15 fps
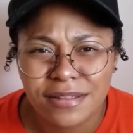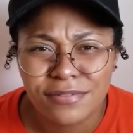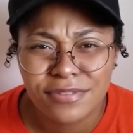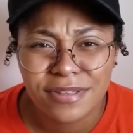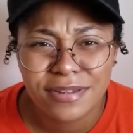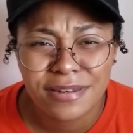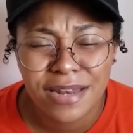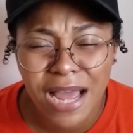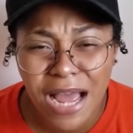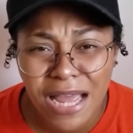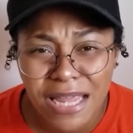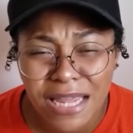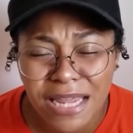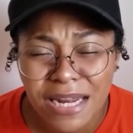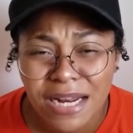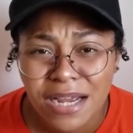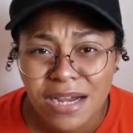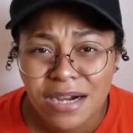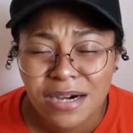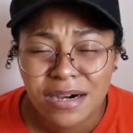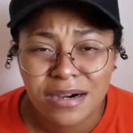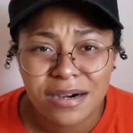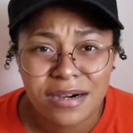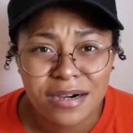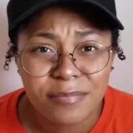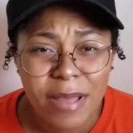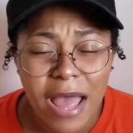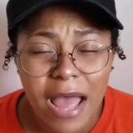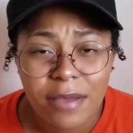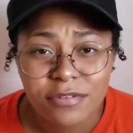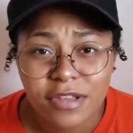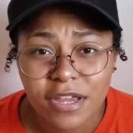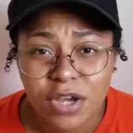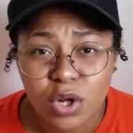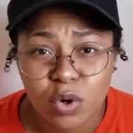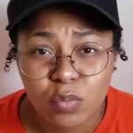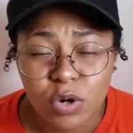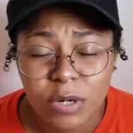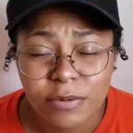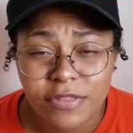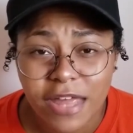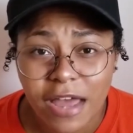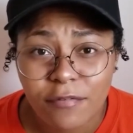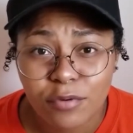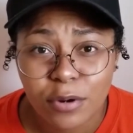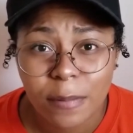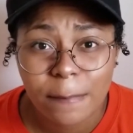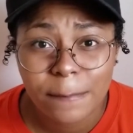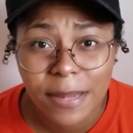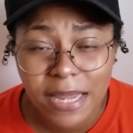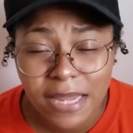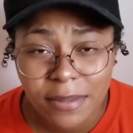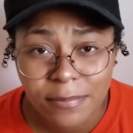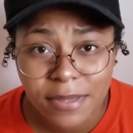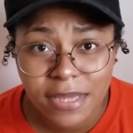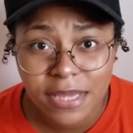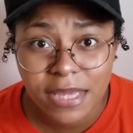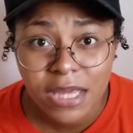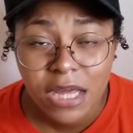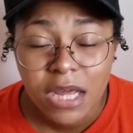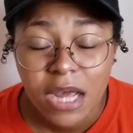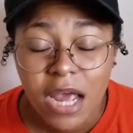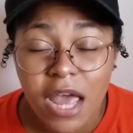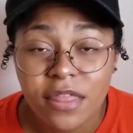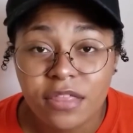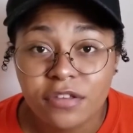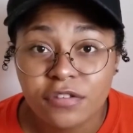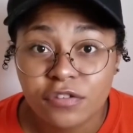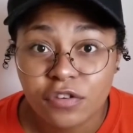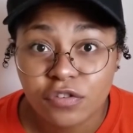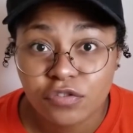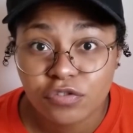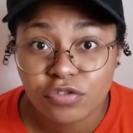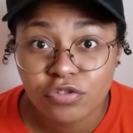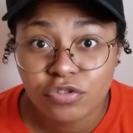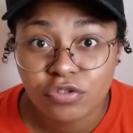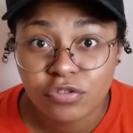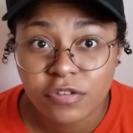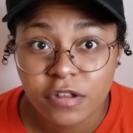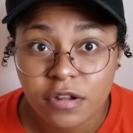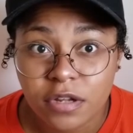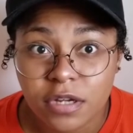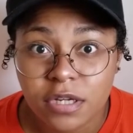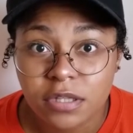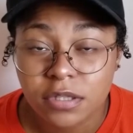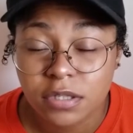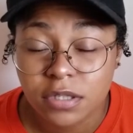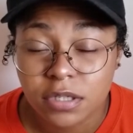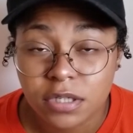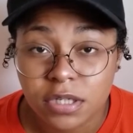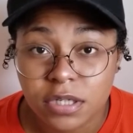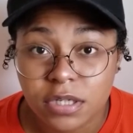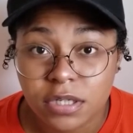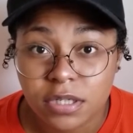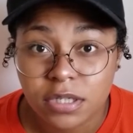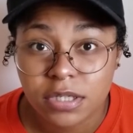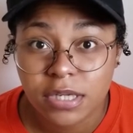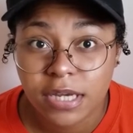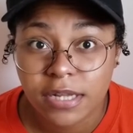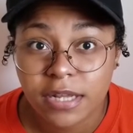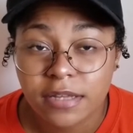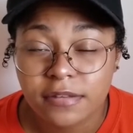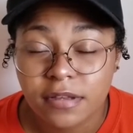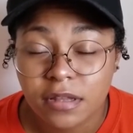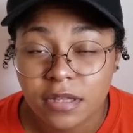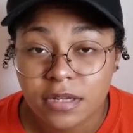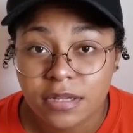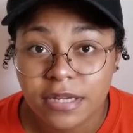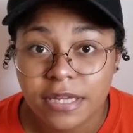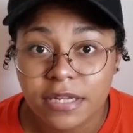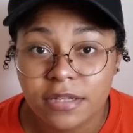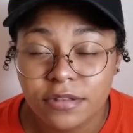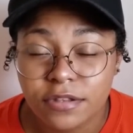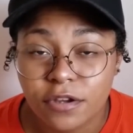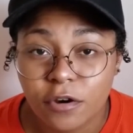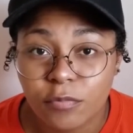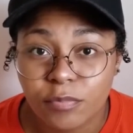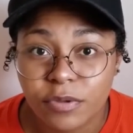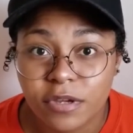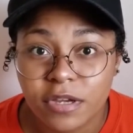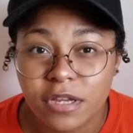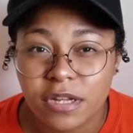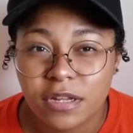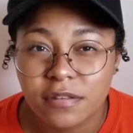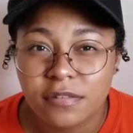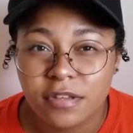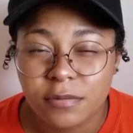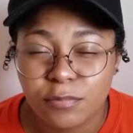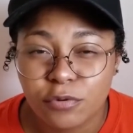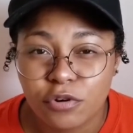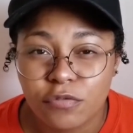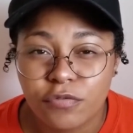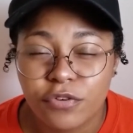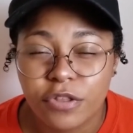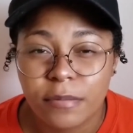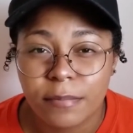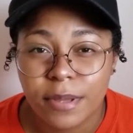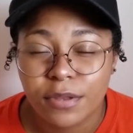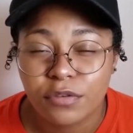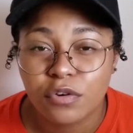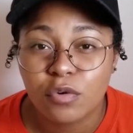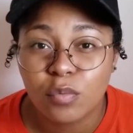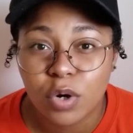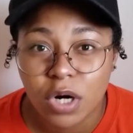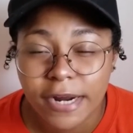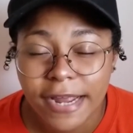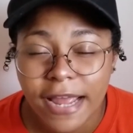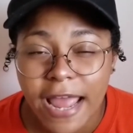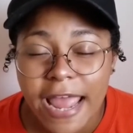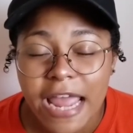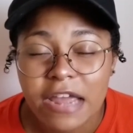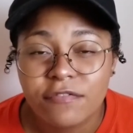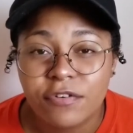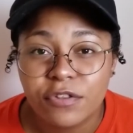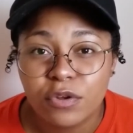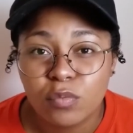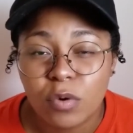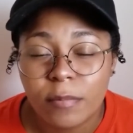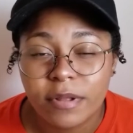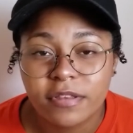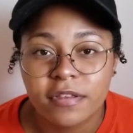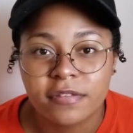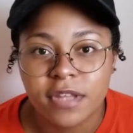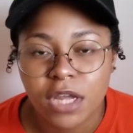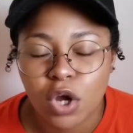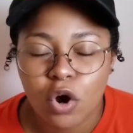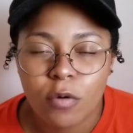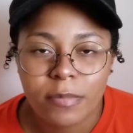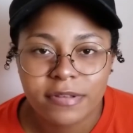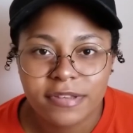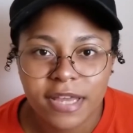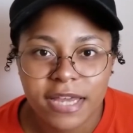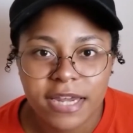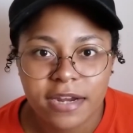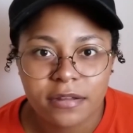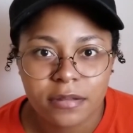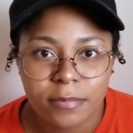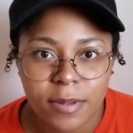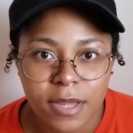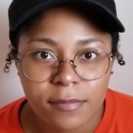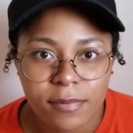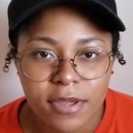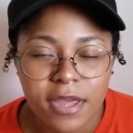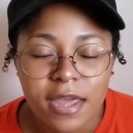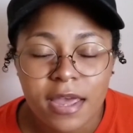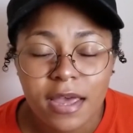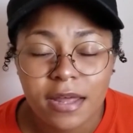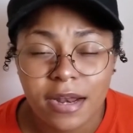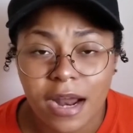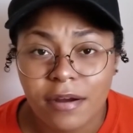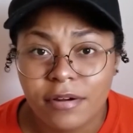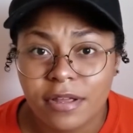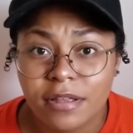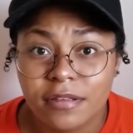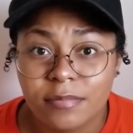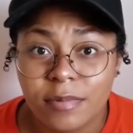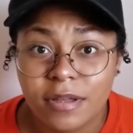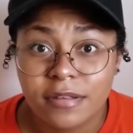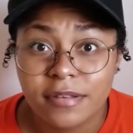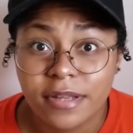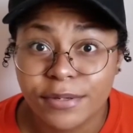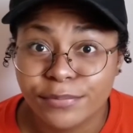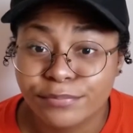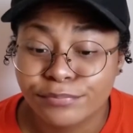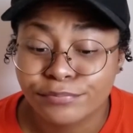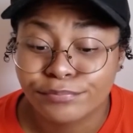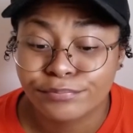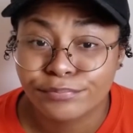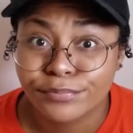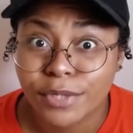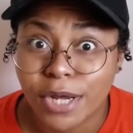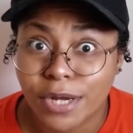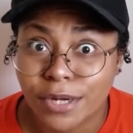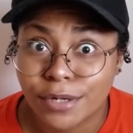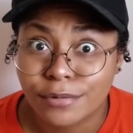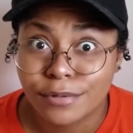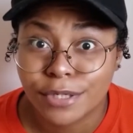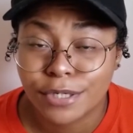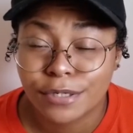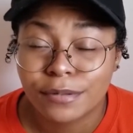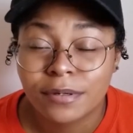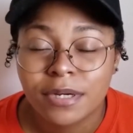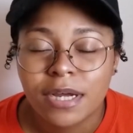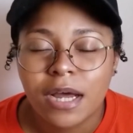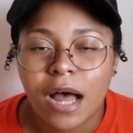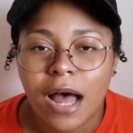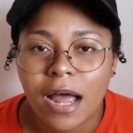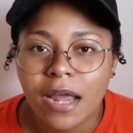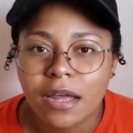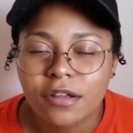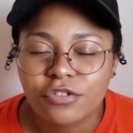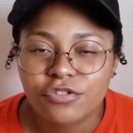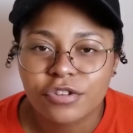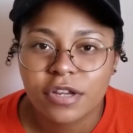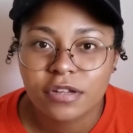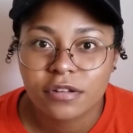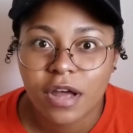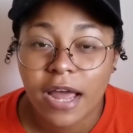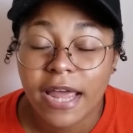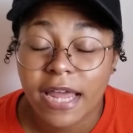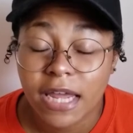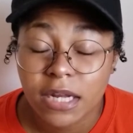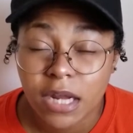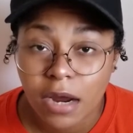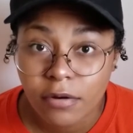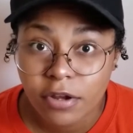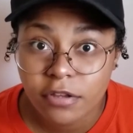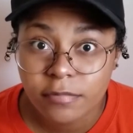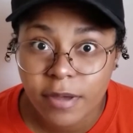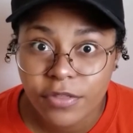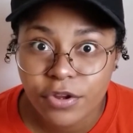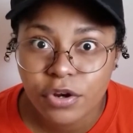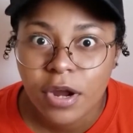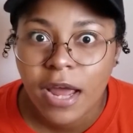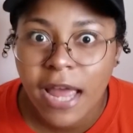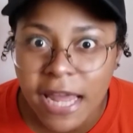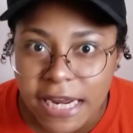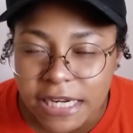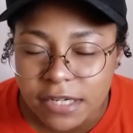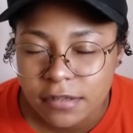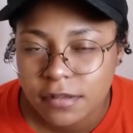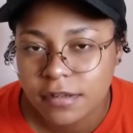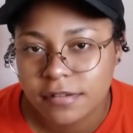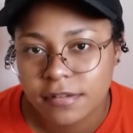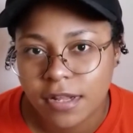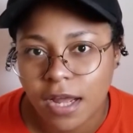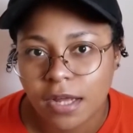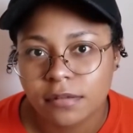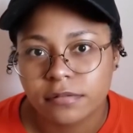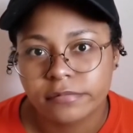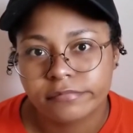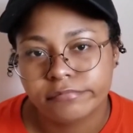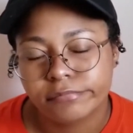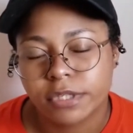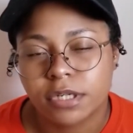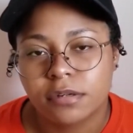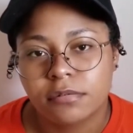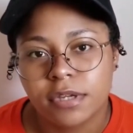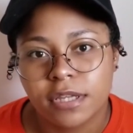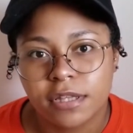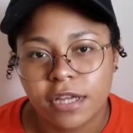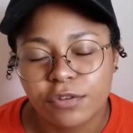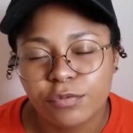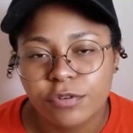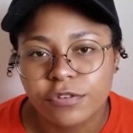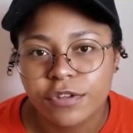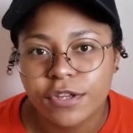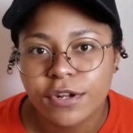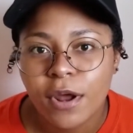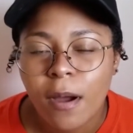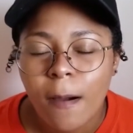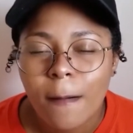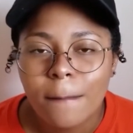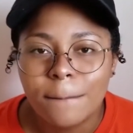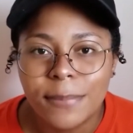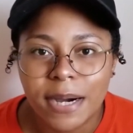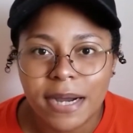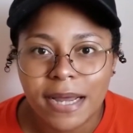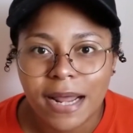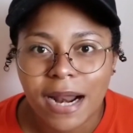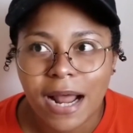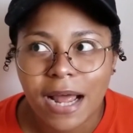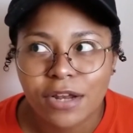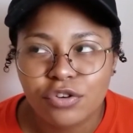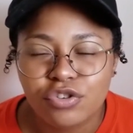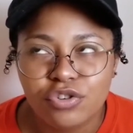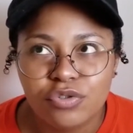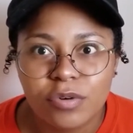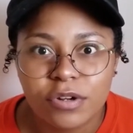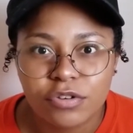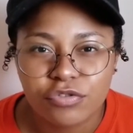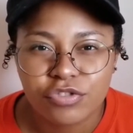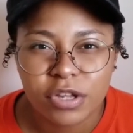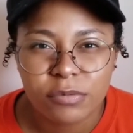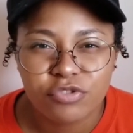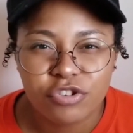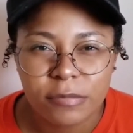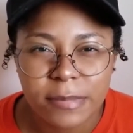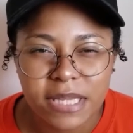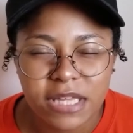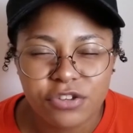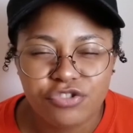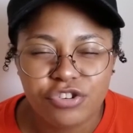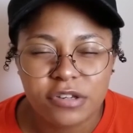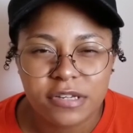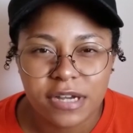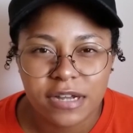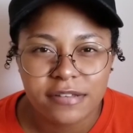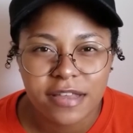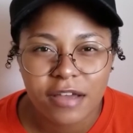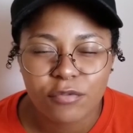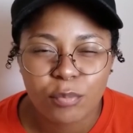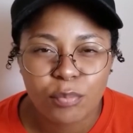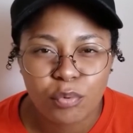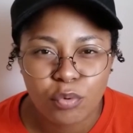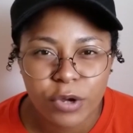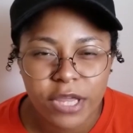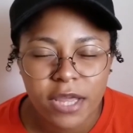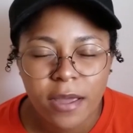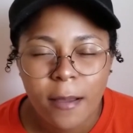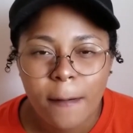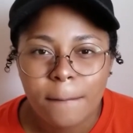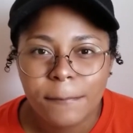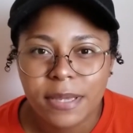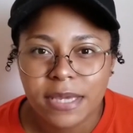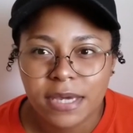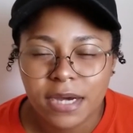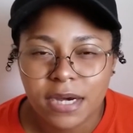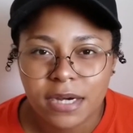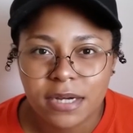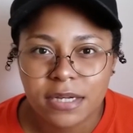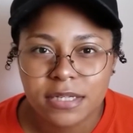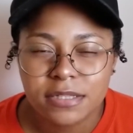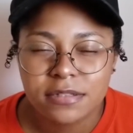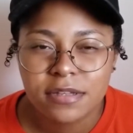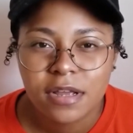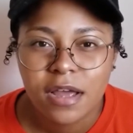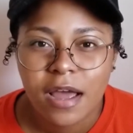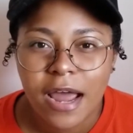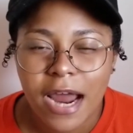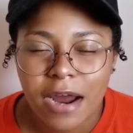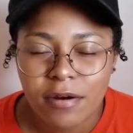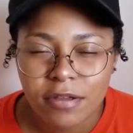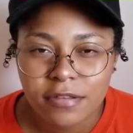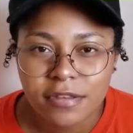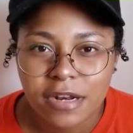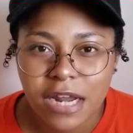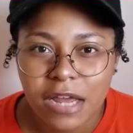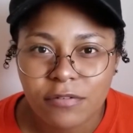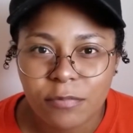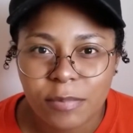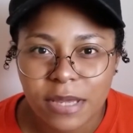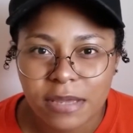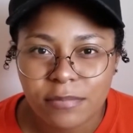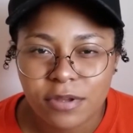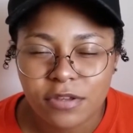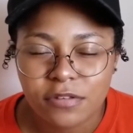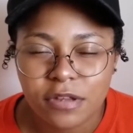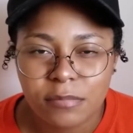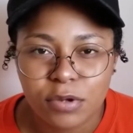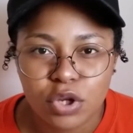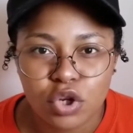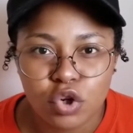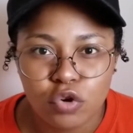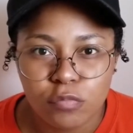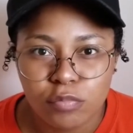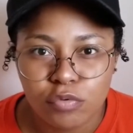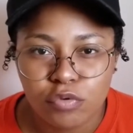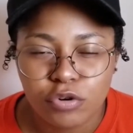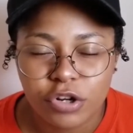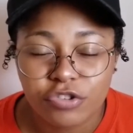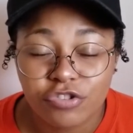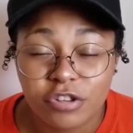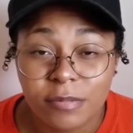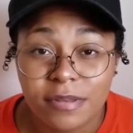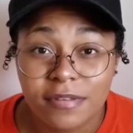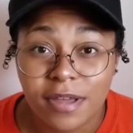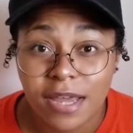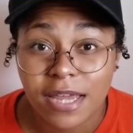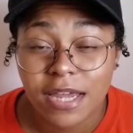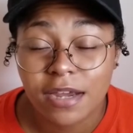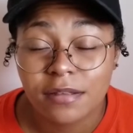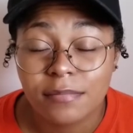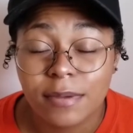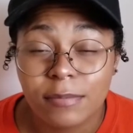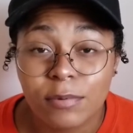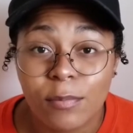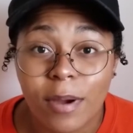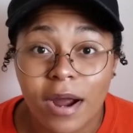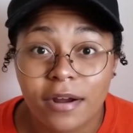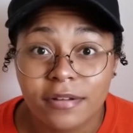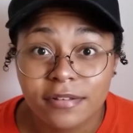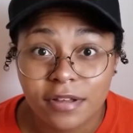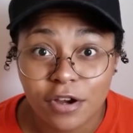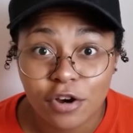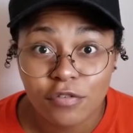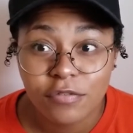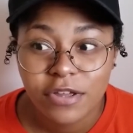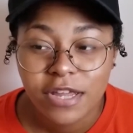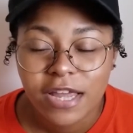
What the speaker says: of the night. How's that gonna work with having a baby? And the sisters are like, look, yeah, they tell her like in Ethiopia, it is typical for the men to work and for the woman to stay home and take care of the baby. And Ariella's mother's like, I don't know. I hate Ariel's mother. Hate, let's not, get that twisted. But I do understand what she means. She does have a point because Ariella's gonna have a baby, it's gonna be a newborn, and she's gonna be taking care of the baby by herself.